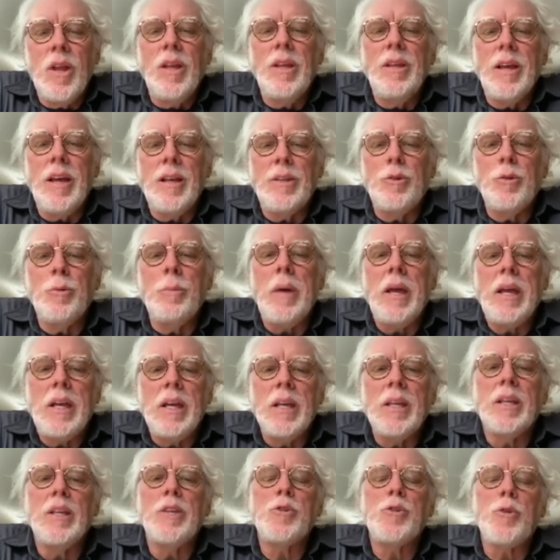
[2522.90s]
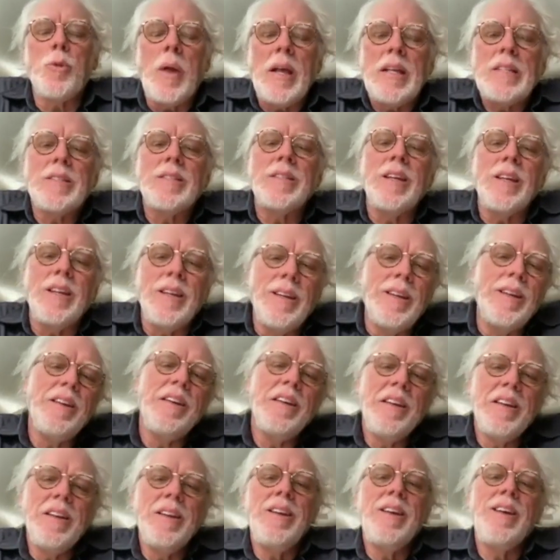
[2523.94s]
Yeah, to make it interesting.
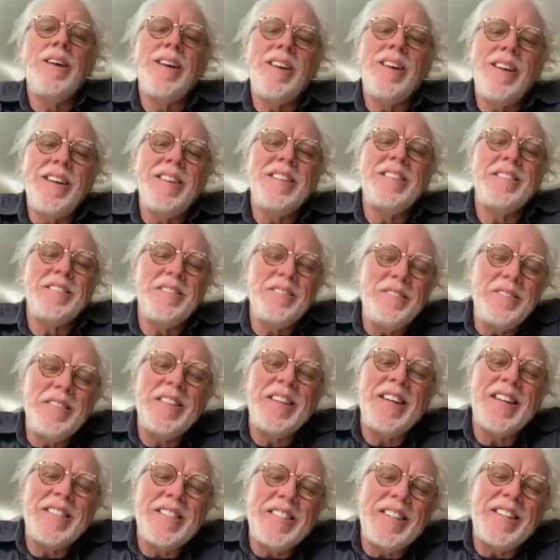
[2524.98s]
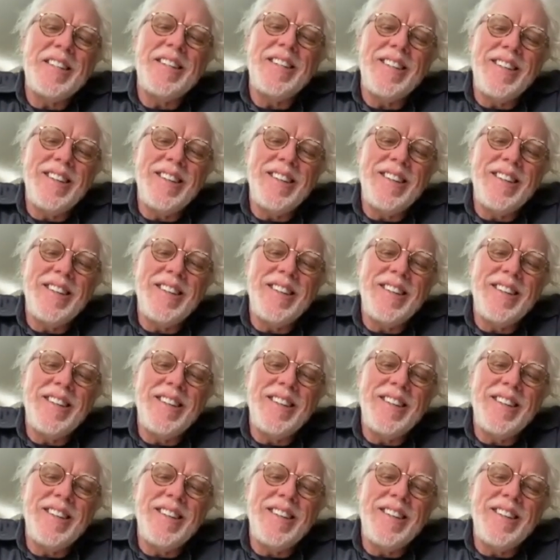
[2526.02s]
Yeah, that's yeah, yeah. it.